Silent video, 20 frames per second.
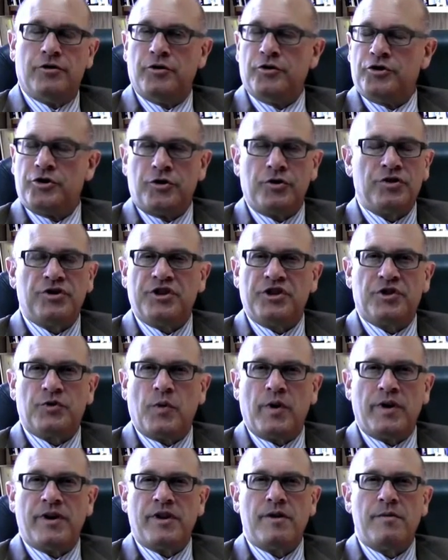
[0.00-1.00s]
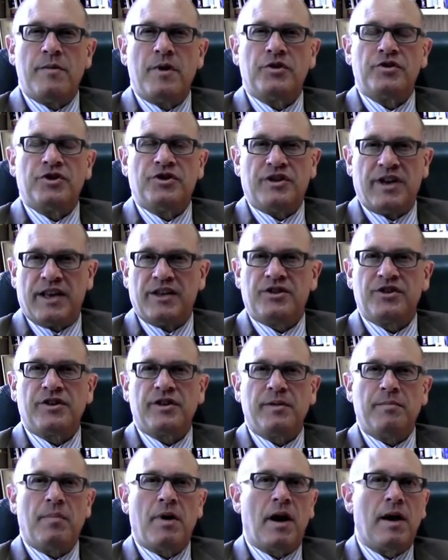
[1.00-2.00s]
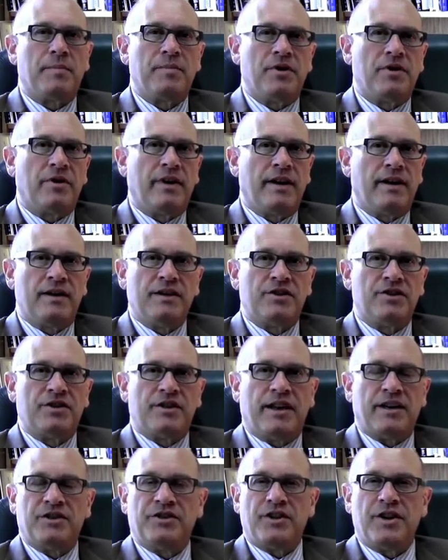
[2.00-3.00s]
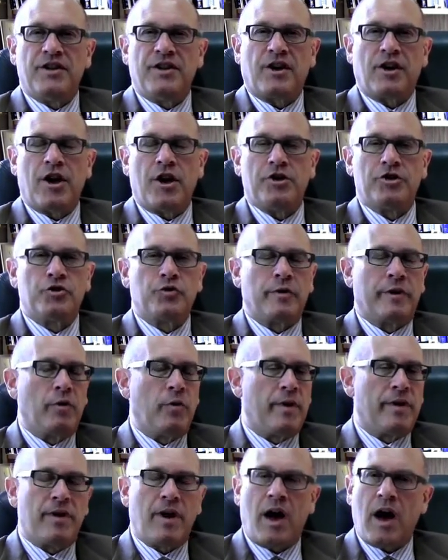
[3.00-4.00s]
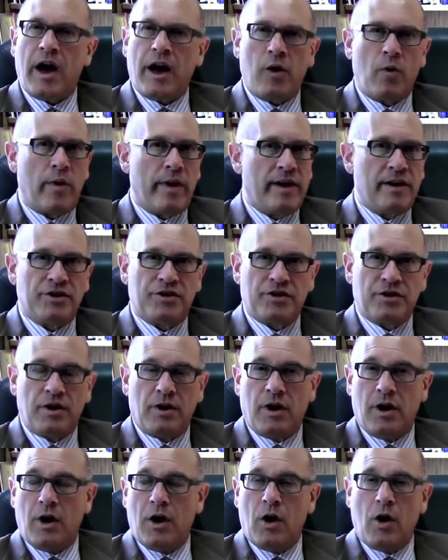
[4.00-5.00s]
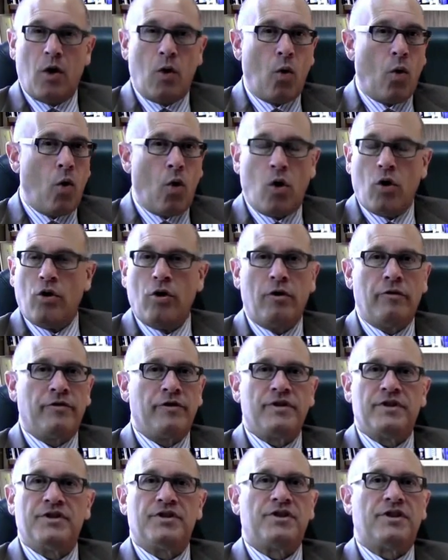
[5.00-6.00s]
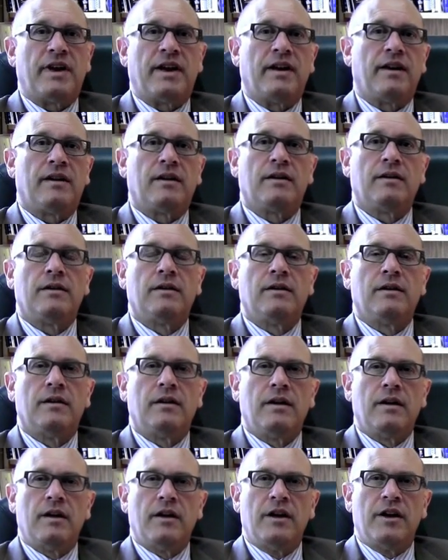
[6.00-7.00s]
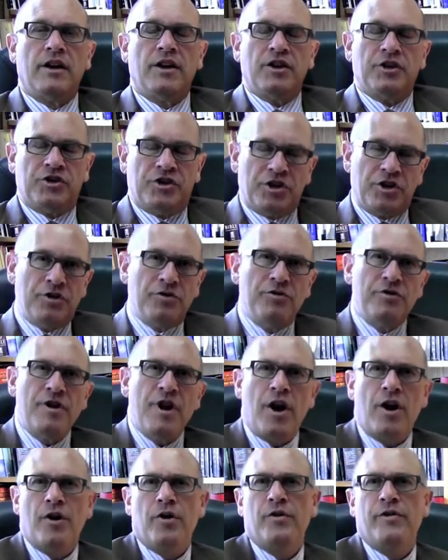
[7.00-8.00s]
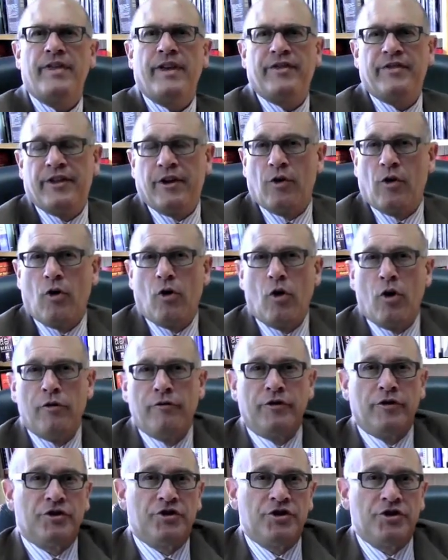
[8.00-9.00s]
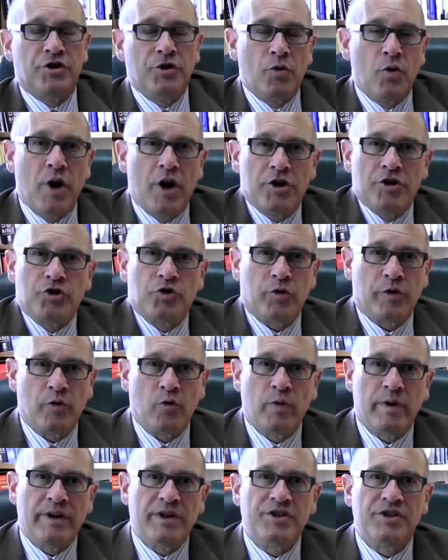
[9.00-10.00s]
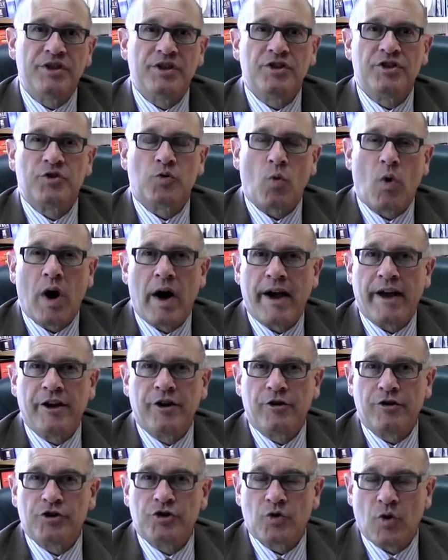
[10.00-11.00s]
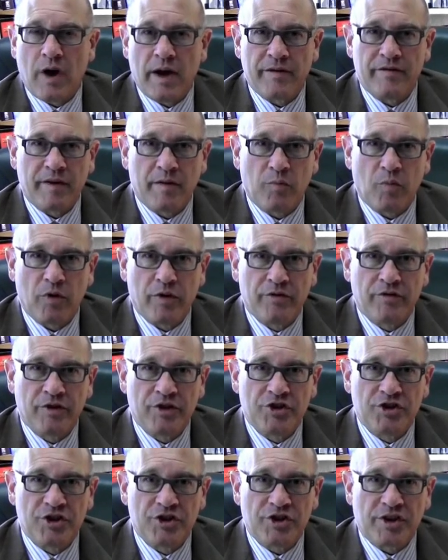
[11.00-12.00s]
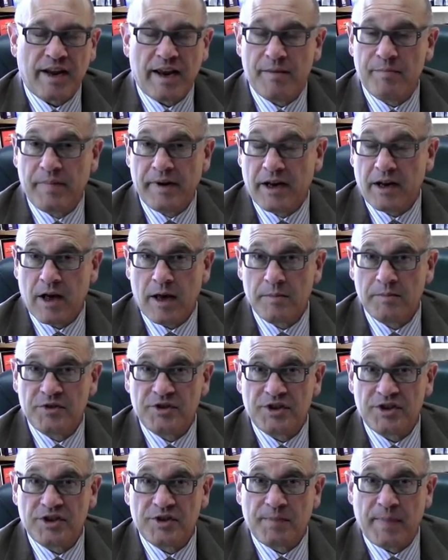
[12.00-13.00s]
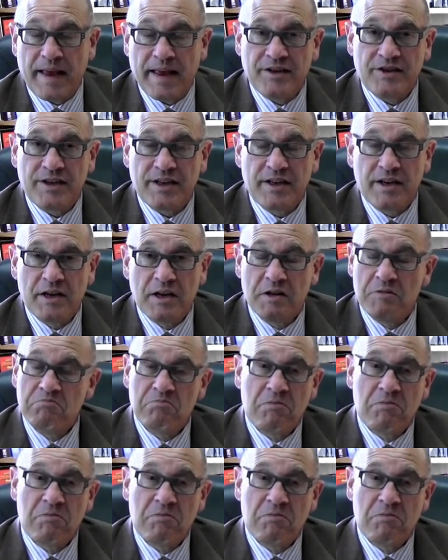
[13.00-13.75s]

New Jersey is one of the most densely populated states in the country, with highways all over the state. Do you know that there are over 200 reasons why your driving privileges can become suspended?